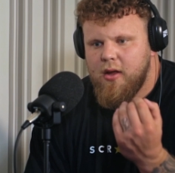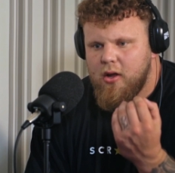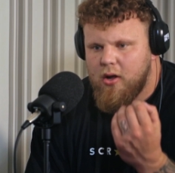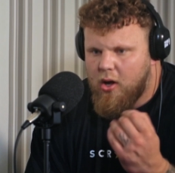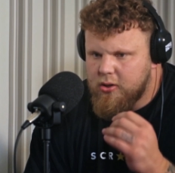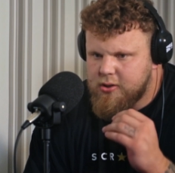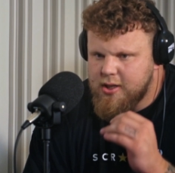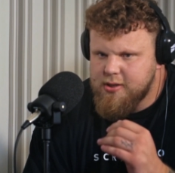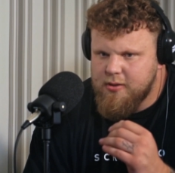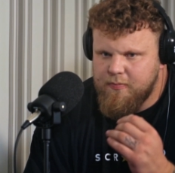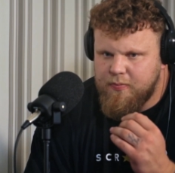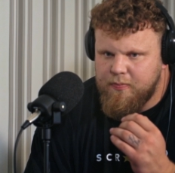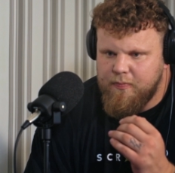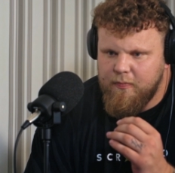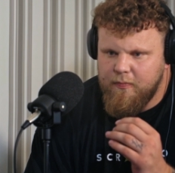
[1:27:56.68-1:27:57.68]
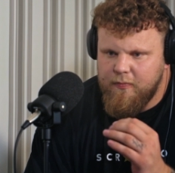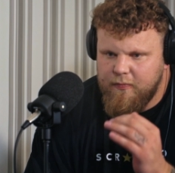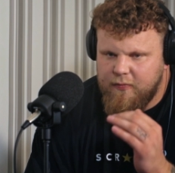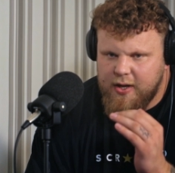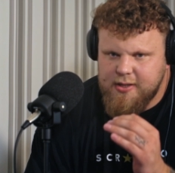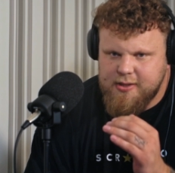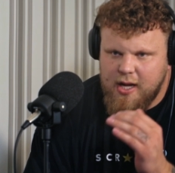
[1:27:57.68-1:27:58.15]
autism
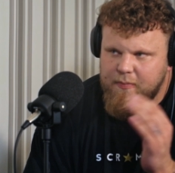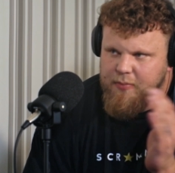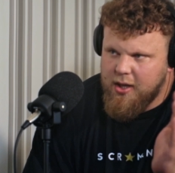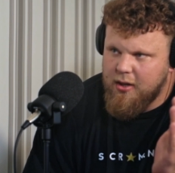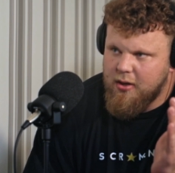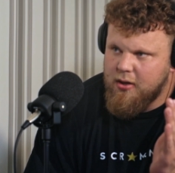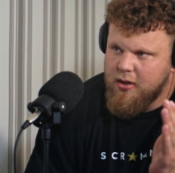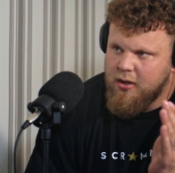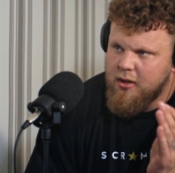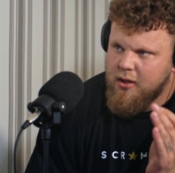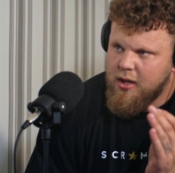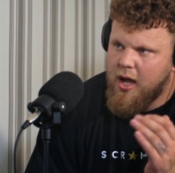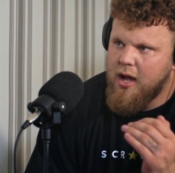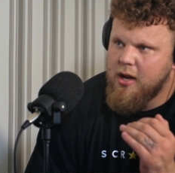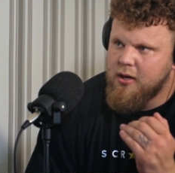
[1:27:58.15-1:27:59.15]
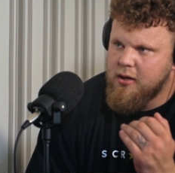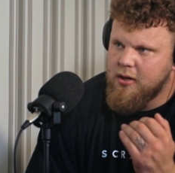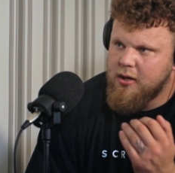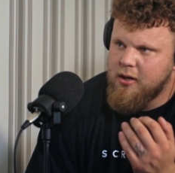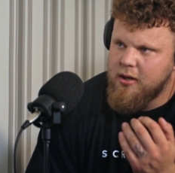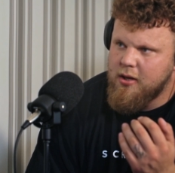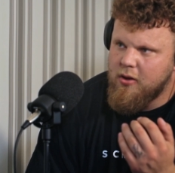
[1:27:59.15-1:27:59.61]
things up here, and
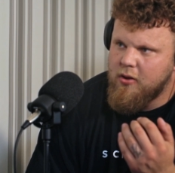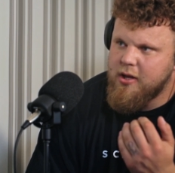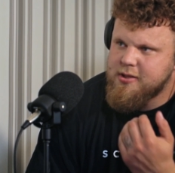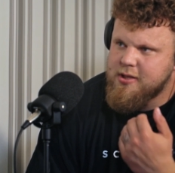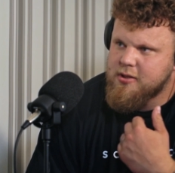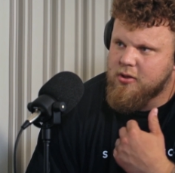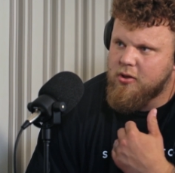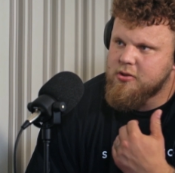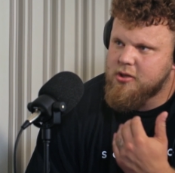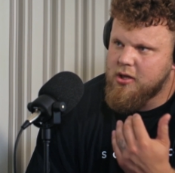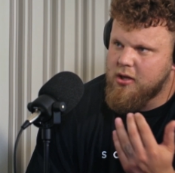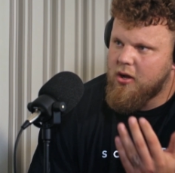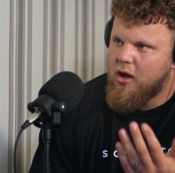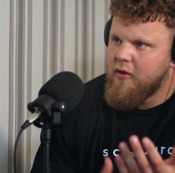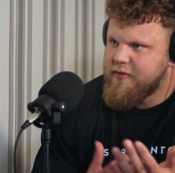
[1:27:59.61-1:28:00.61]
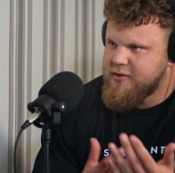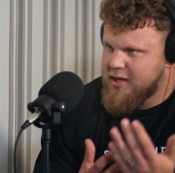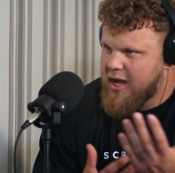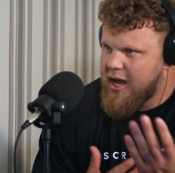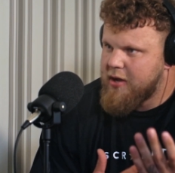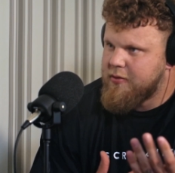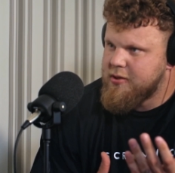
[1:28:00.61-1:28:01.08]
this is close. Obviously, the
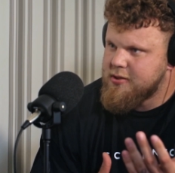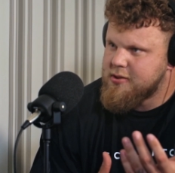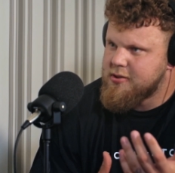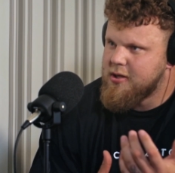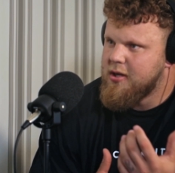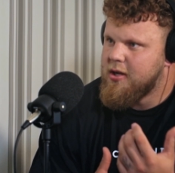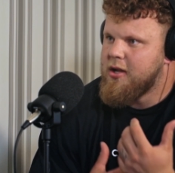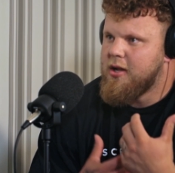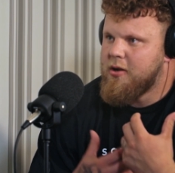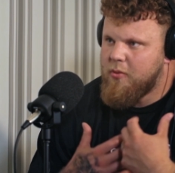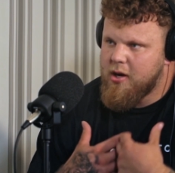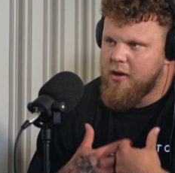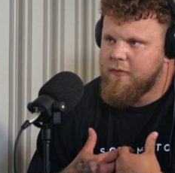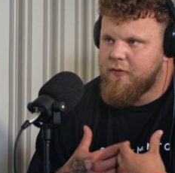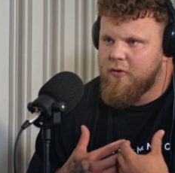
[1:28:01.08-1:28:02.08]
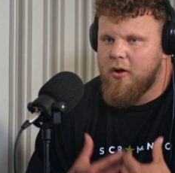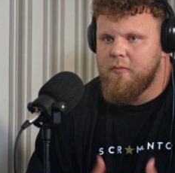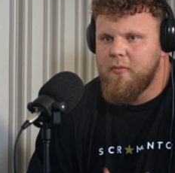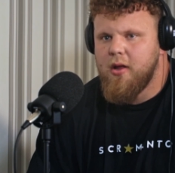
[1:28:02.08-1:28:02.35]
Highlands, where I'm from,